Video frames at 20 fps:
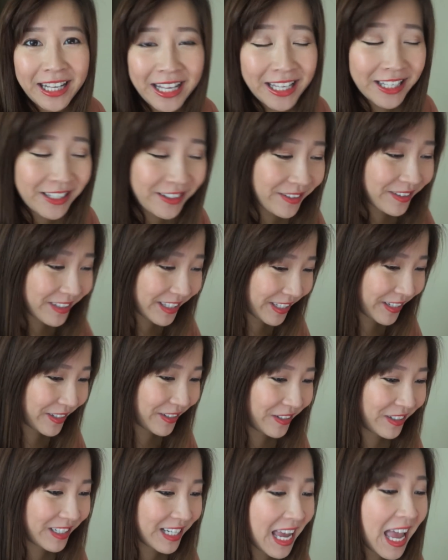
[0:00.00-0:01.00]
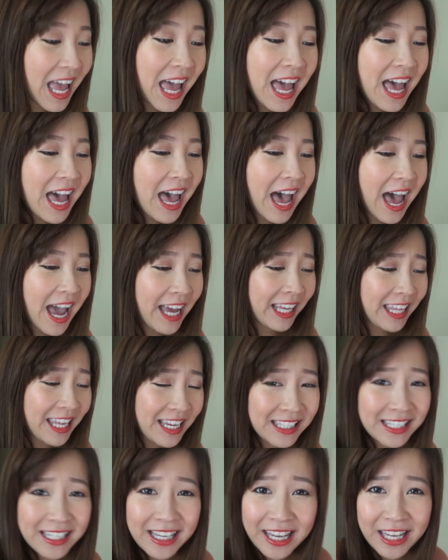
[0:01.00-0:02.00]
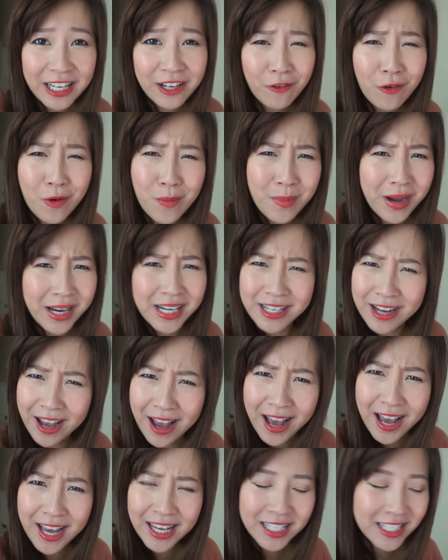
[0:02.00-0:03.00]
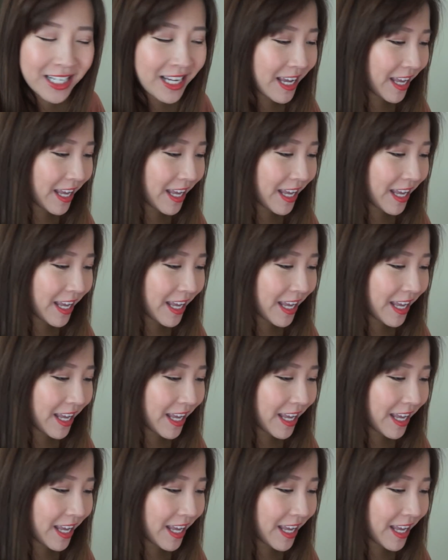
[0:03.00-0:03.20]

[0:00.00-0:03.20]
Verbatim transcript: video, so I guess I get it from my dad.